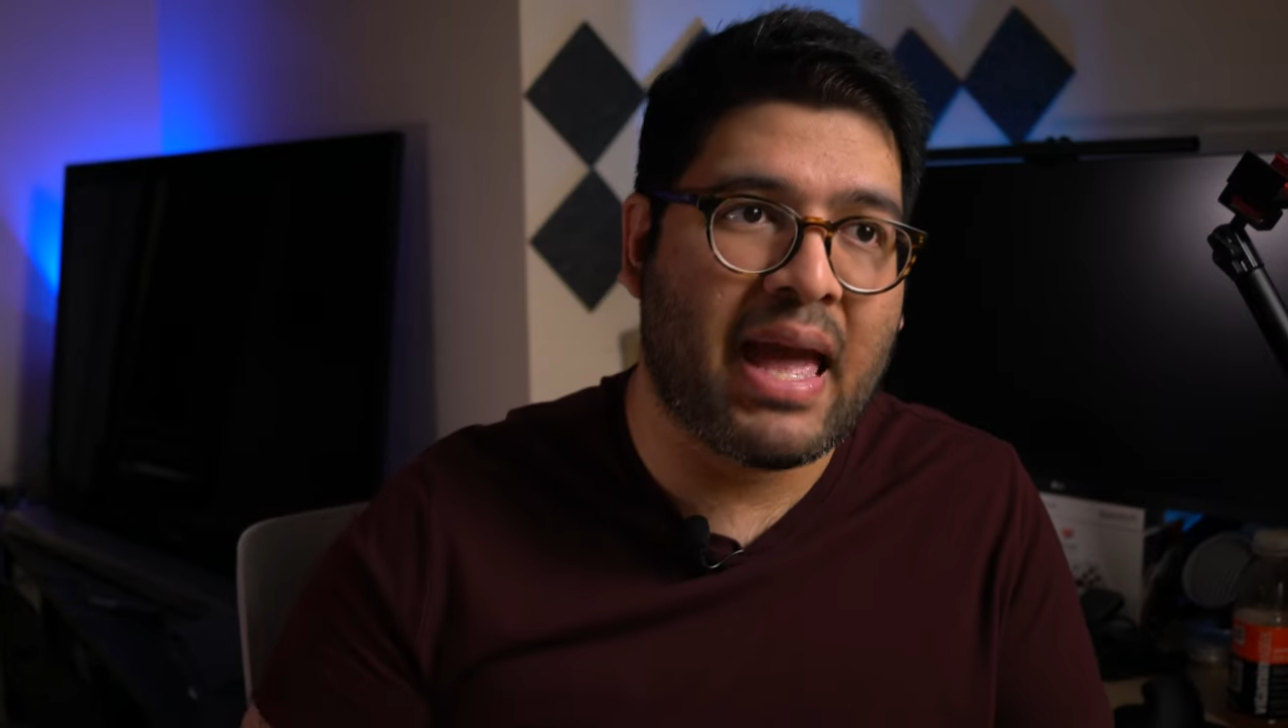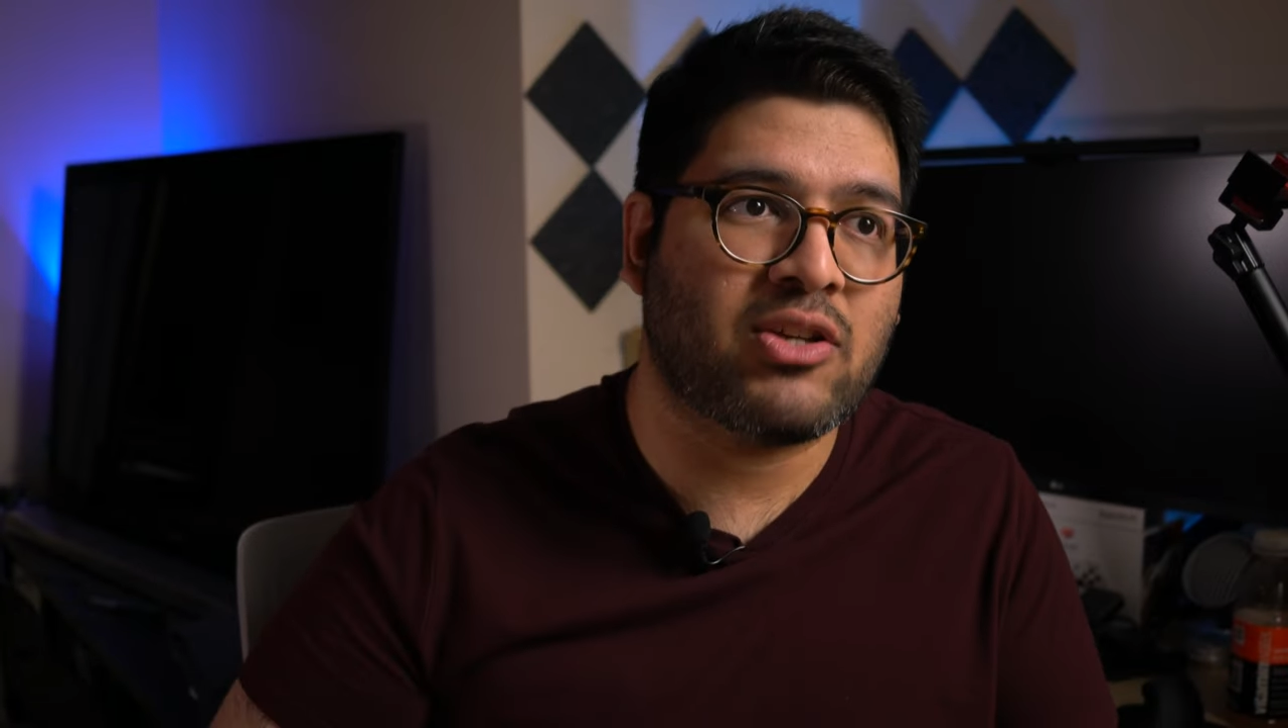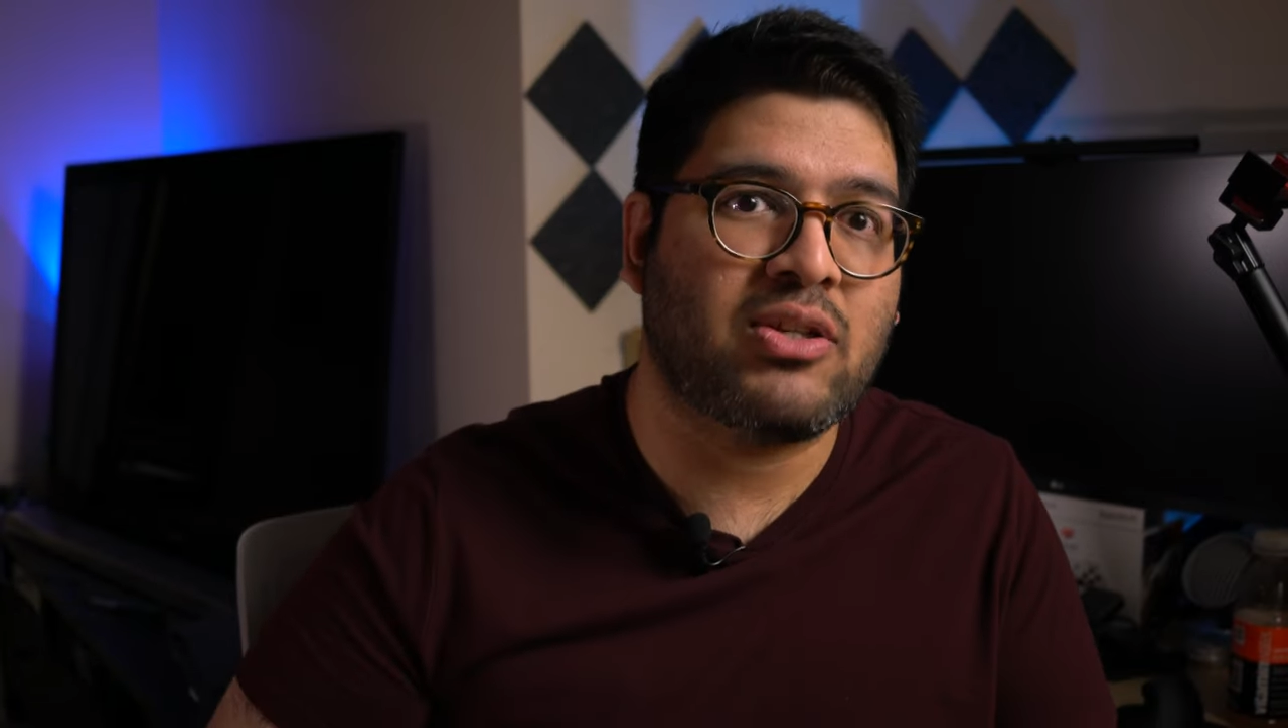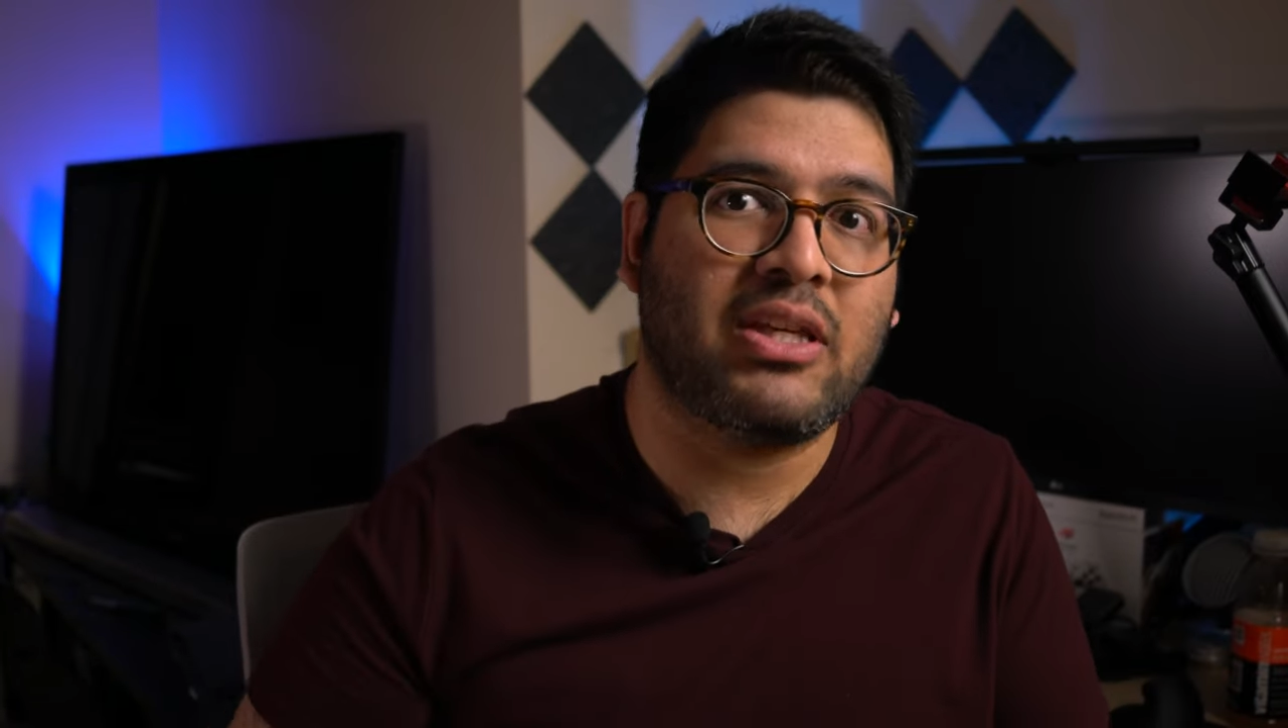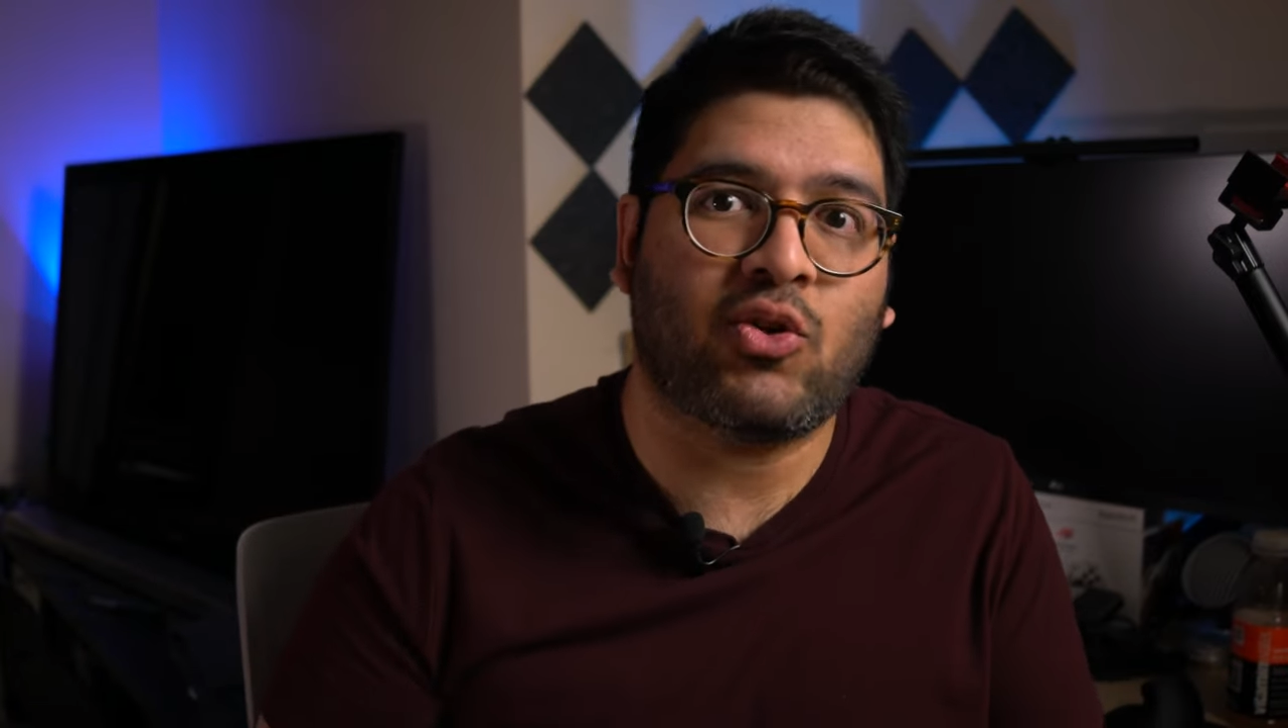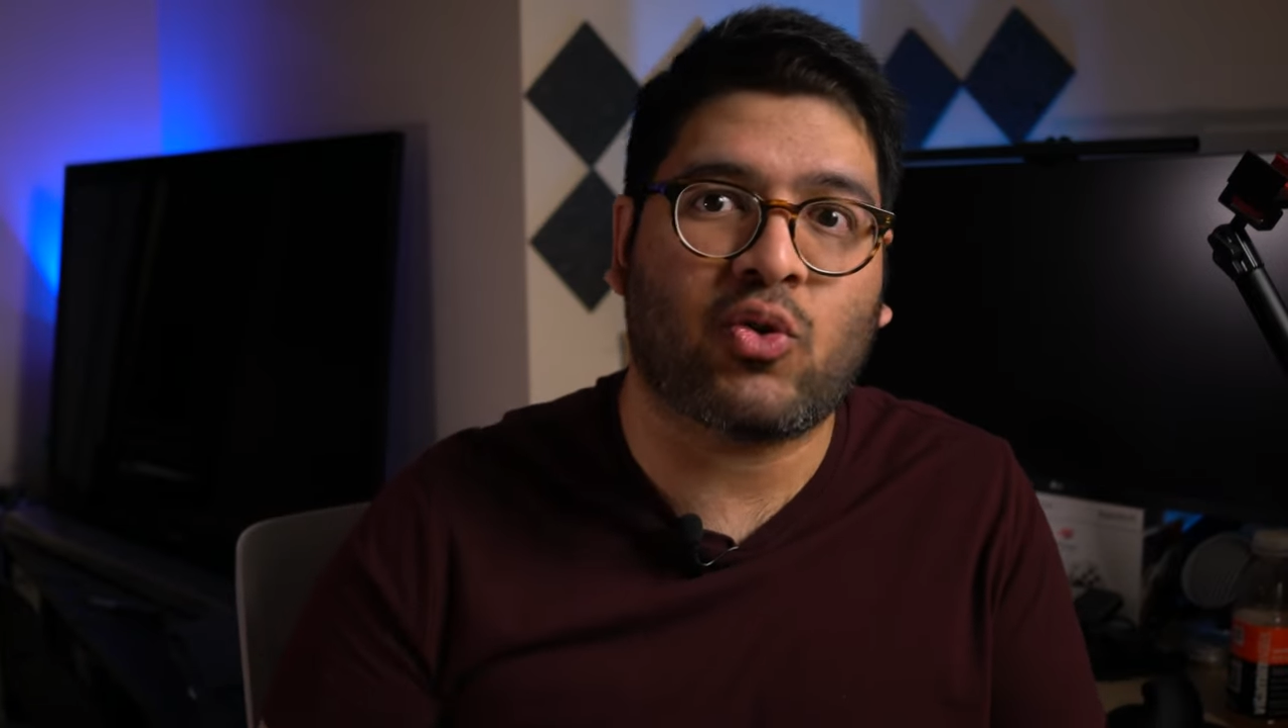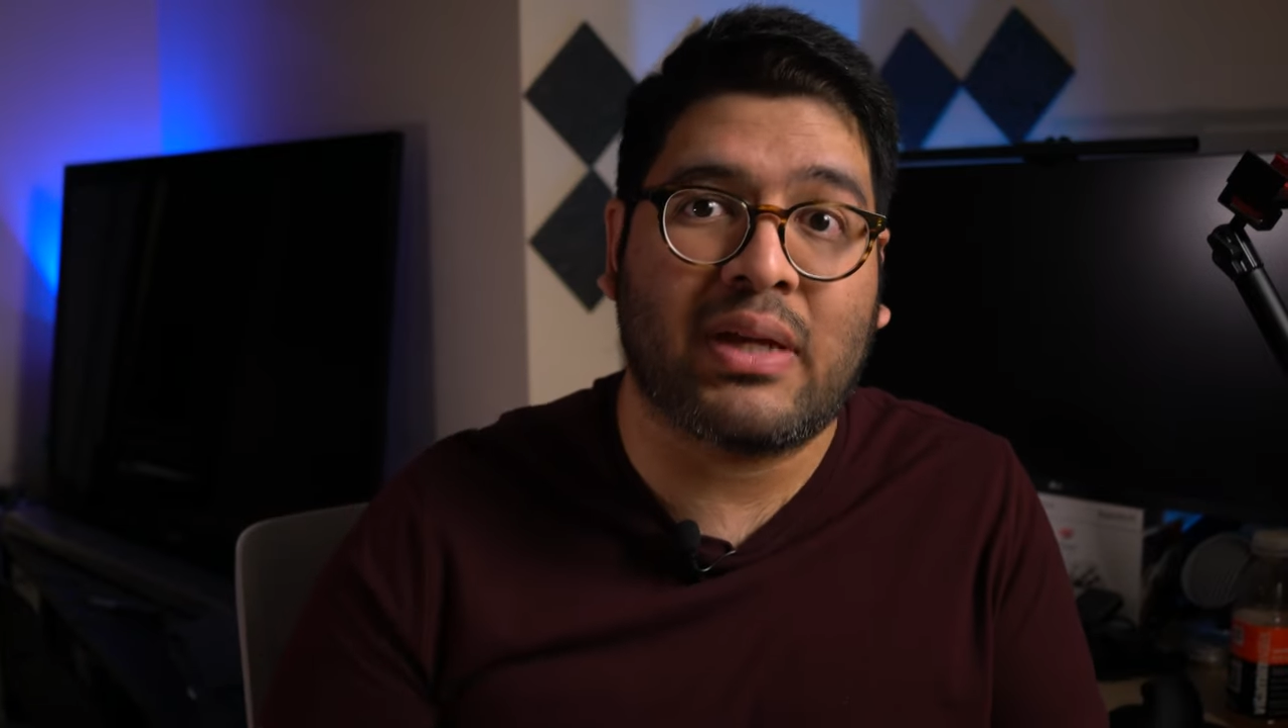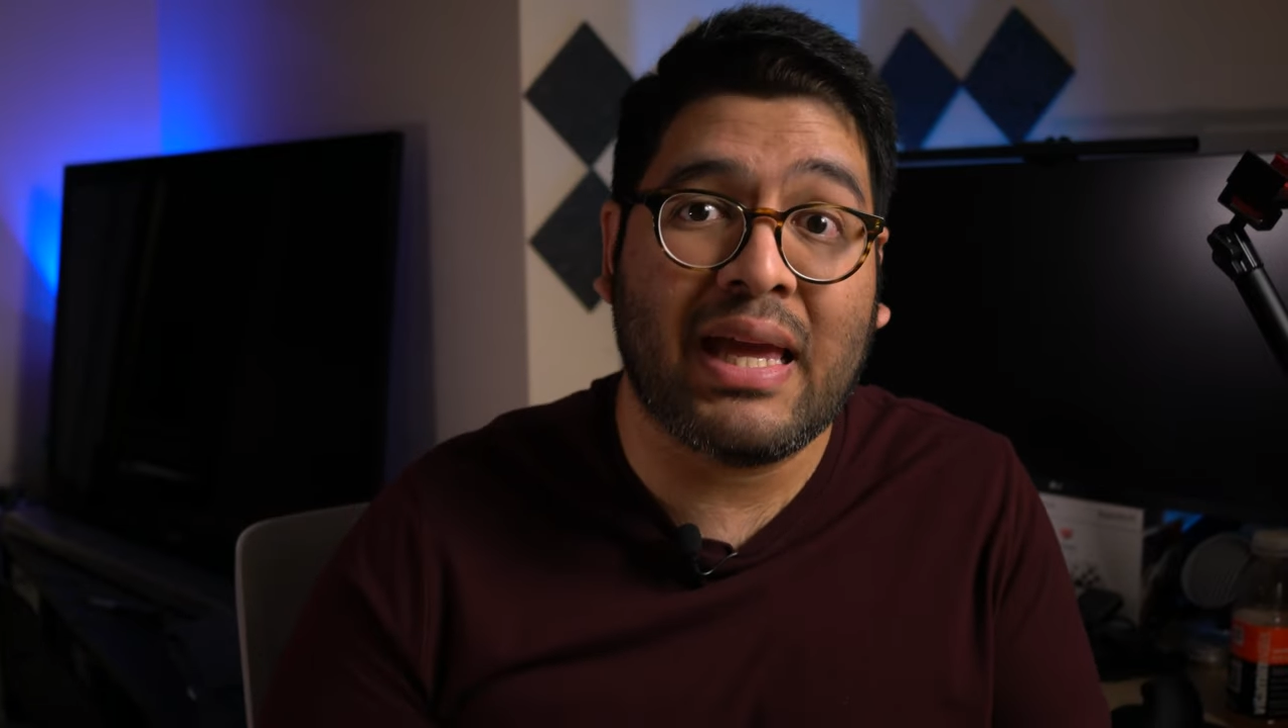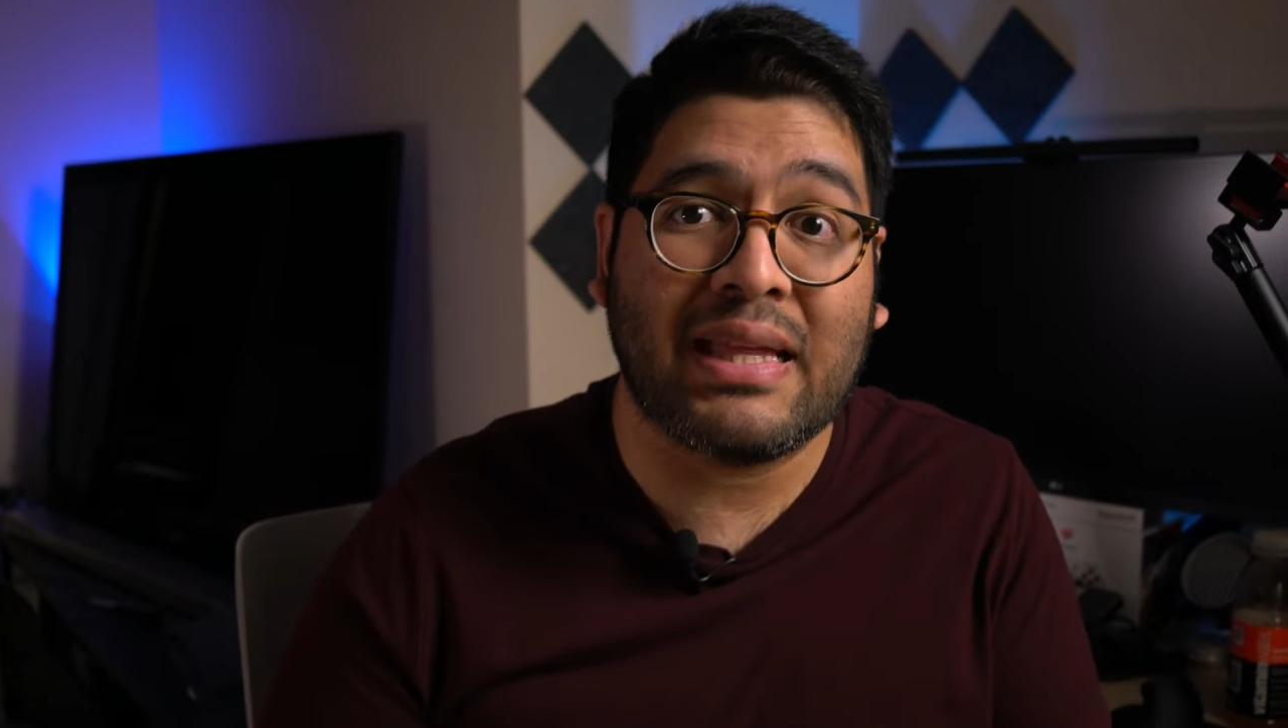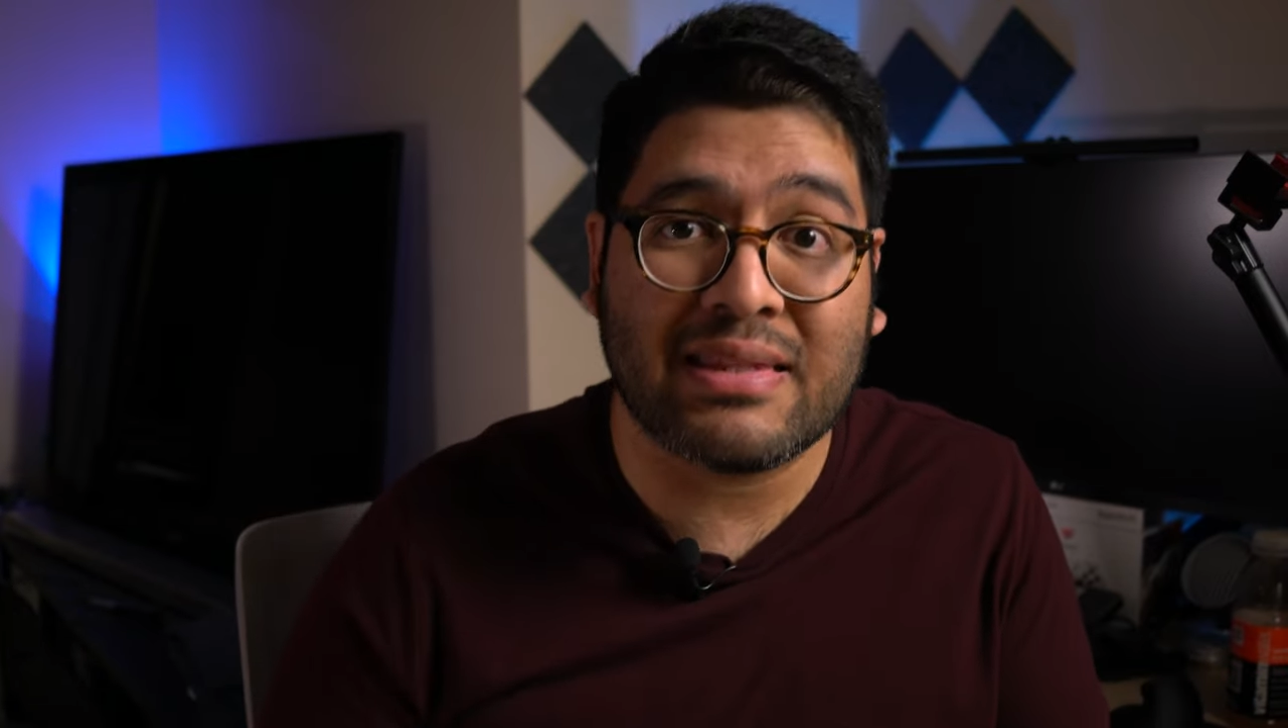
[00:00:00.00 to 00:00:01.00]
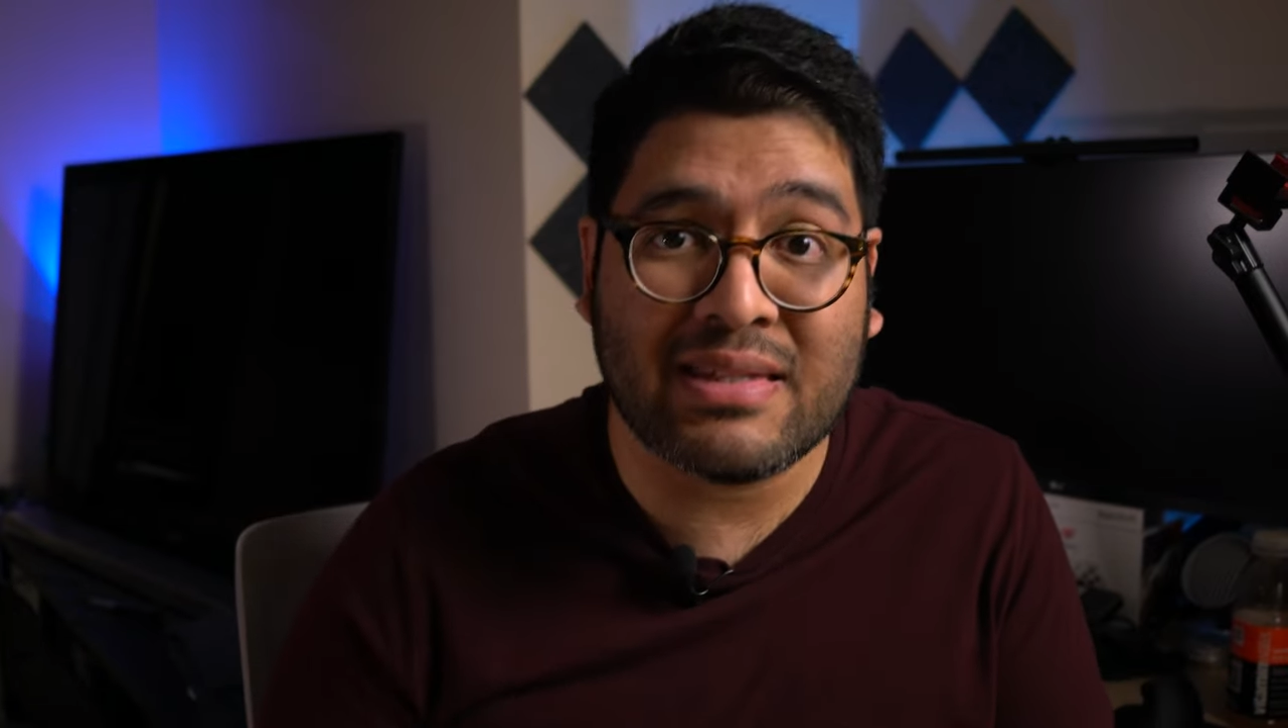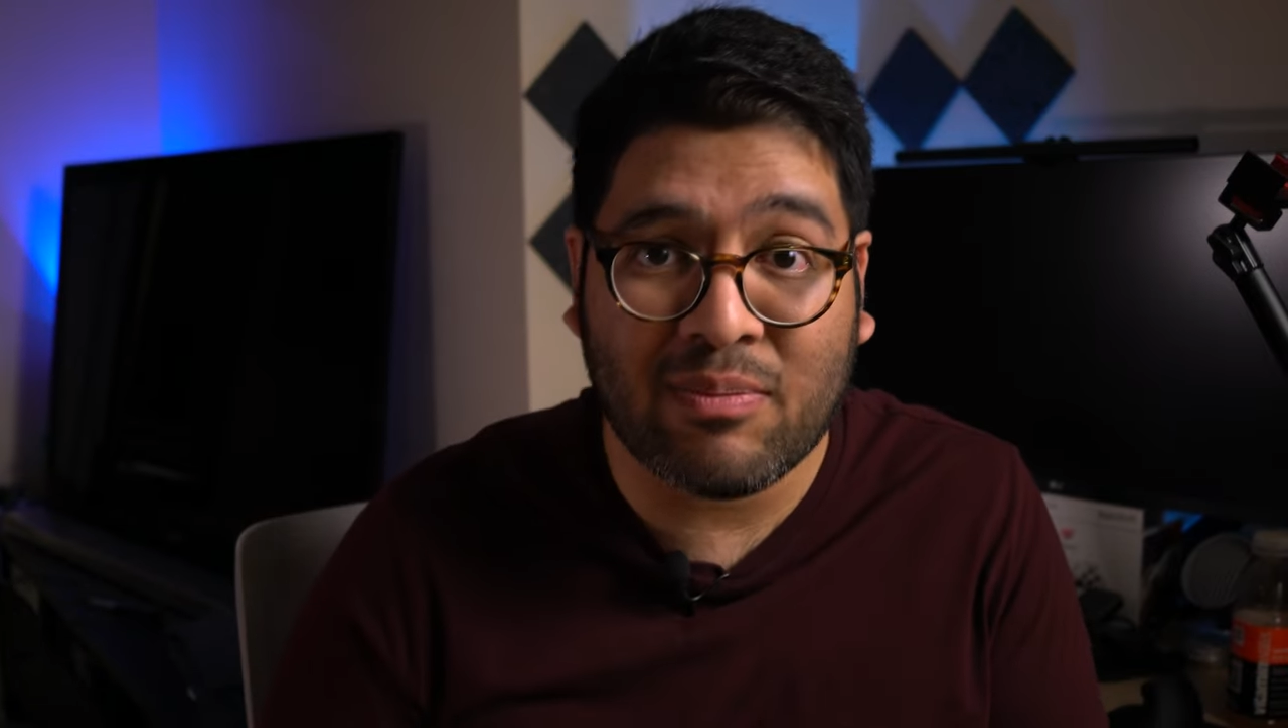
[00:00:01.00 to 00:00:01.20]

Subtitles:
actually create